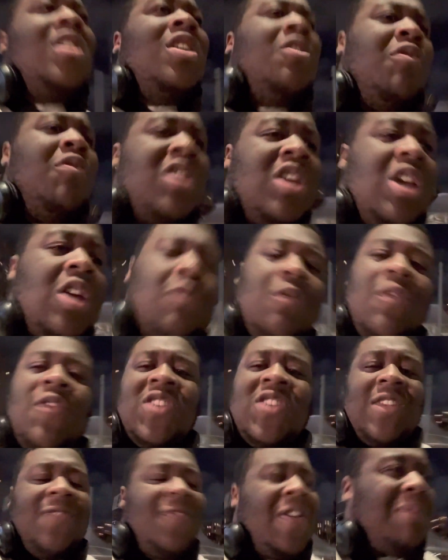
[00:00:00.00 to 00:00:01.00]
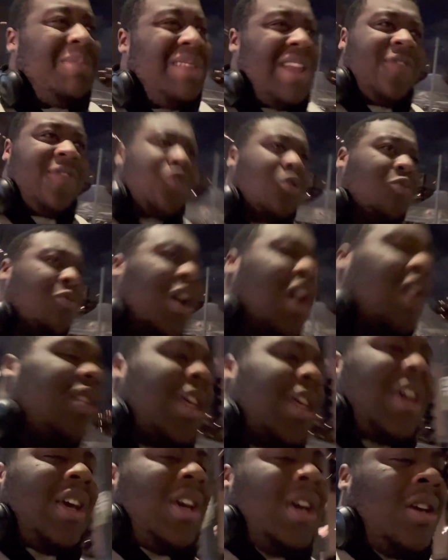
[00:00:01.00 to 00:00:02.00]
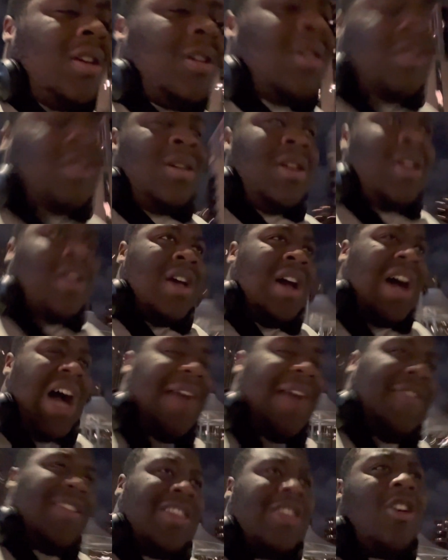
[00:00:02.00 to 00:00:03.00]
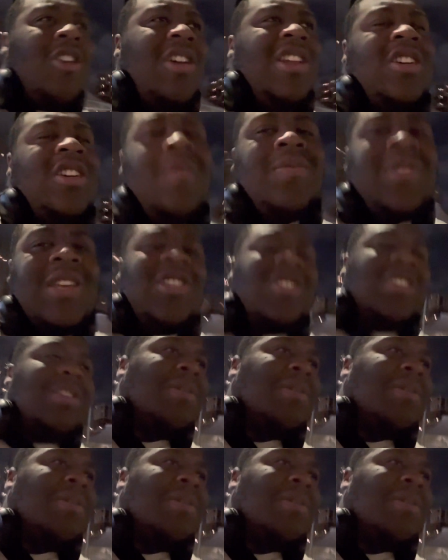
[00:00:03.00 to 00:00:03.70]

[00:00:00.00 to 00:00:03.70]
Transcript: When you revisit family after a while, like I've had a lot of these conversations in